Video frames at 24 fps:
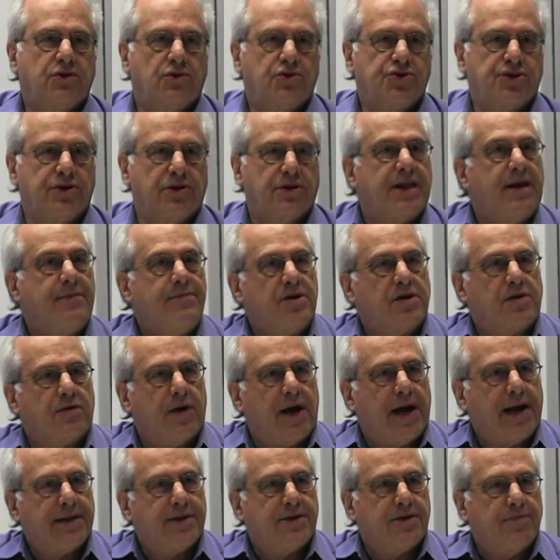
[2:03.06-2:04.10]
social
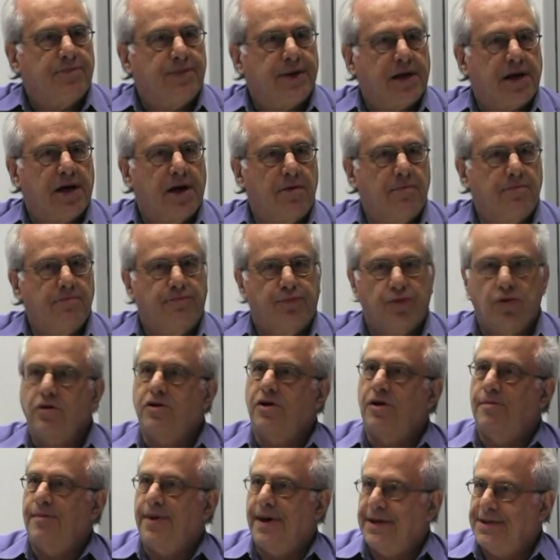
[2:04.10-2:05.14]
democrat to become
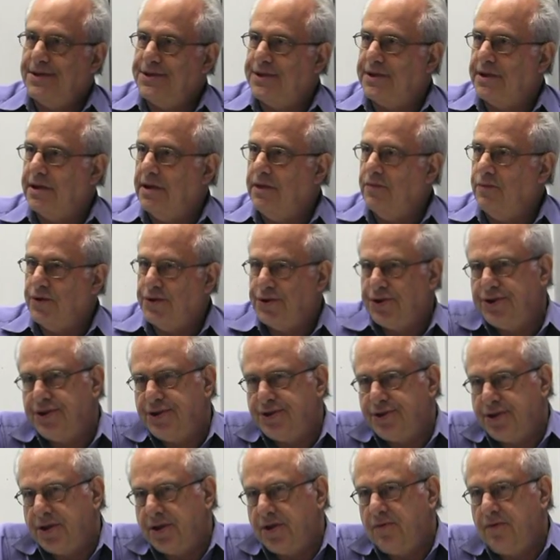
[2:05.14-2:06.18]
Bürgermeister, which
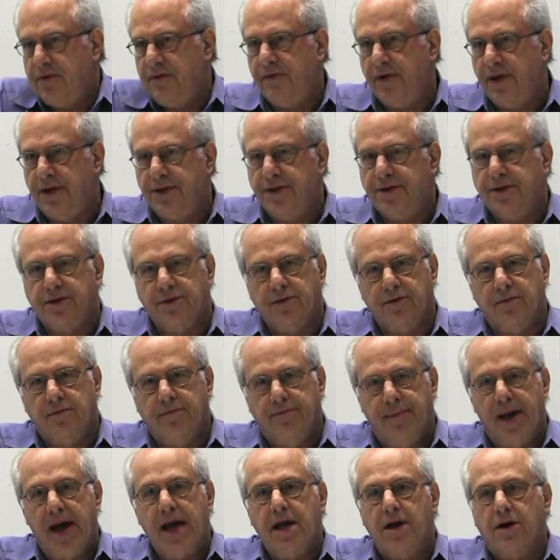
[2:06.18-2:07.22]
is equivalent to
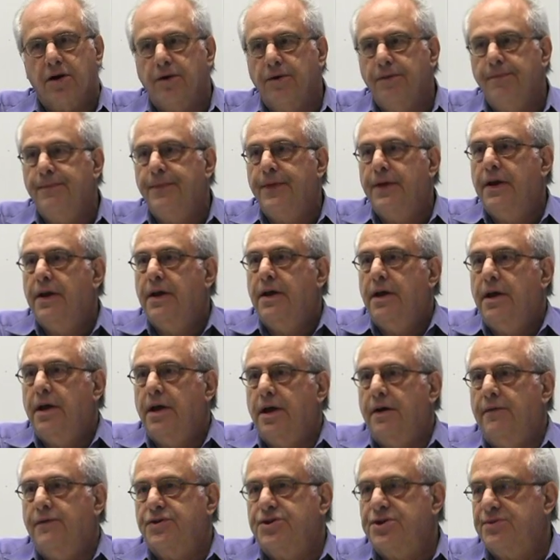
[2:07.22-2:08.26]
mayor,
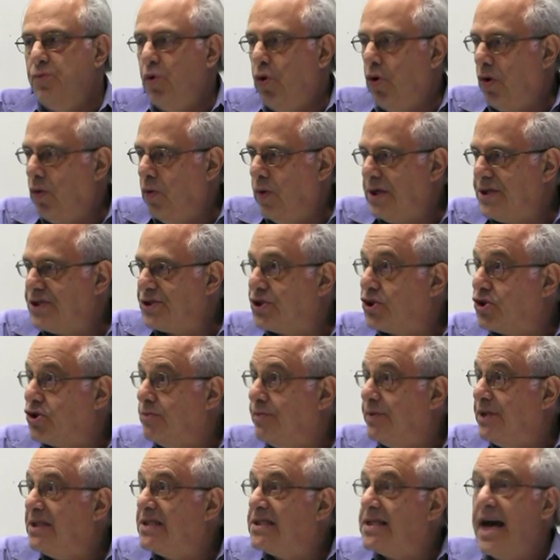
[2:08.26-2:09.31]
of a small West
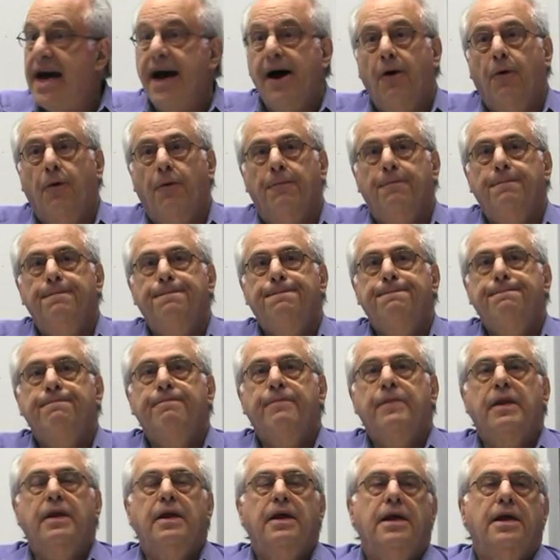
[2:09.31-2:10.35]
German town.
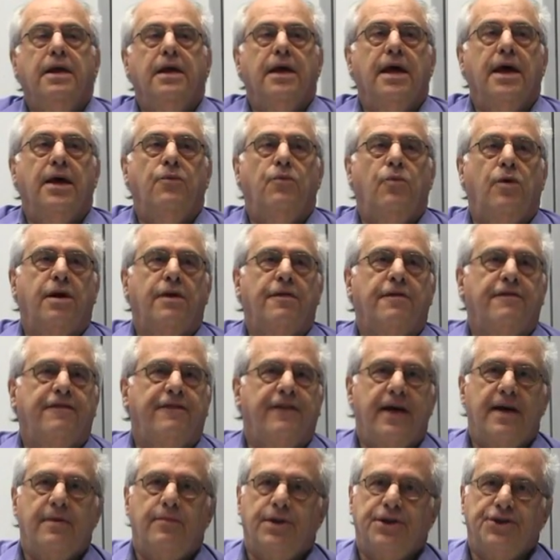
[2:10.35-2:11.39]
And one of the
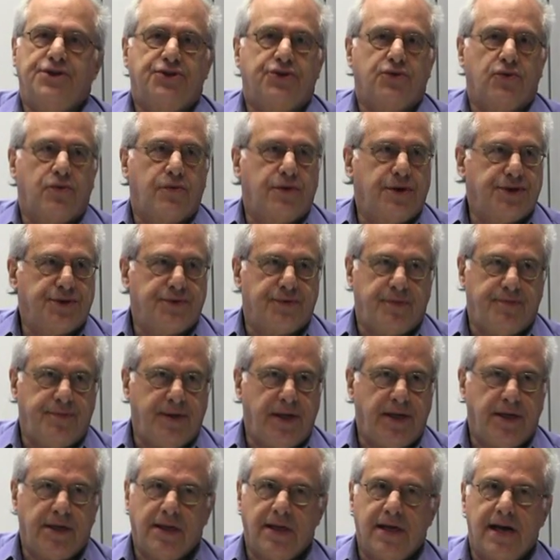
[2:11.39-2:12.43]
family stories
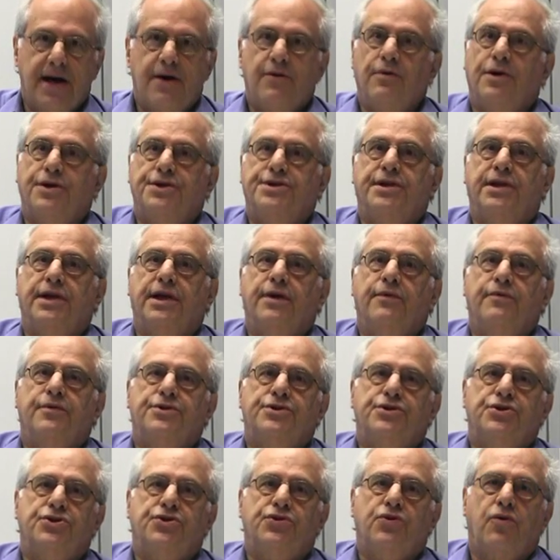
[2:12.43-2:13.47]
repeated countlessly
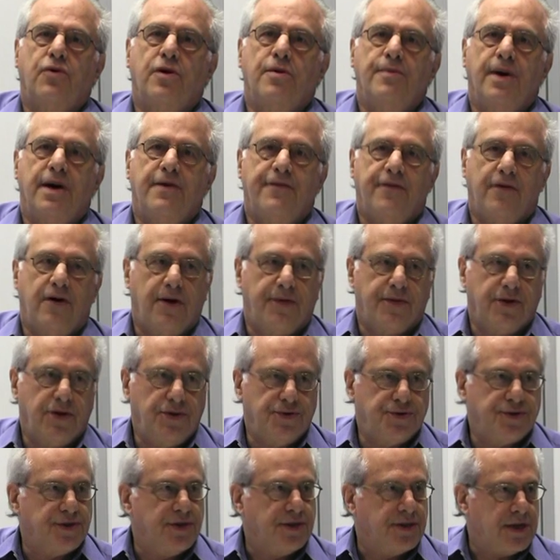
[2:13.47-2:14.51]
was a story my father
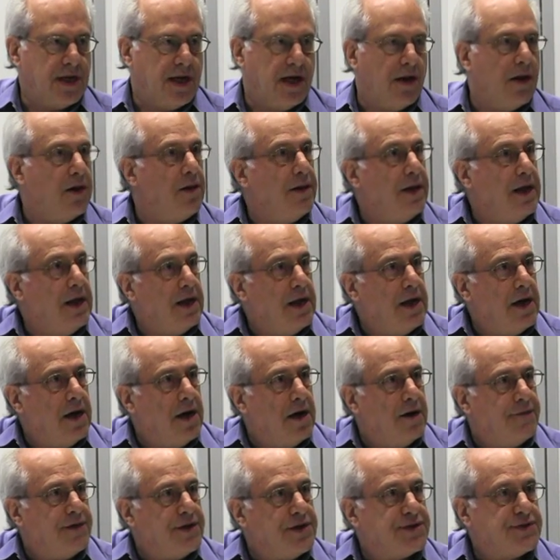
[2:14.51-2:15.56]
used to tell
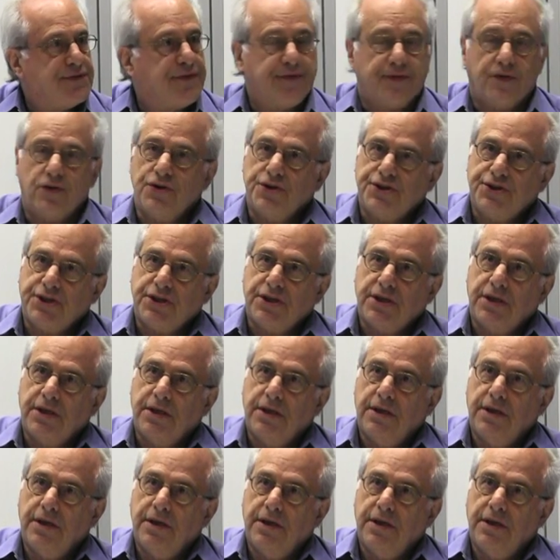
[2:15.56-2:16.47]
of his first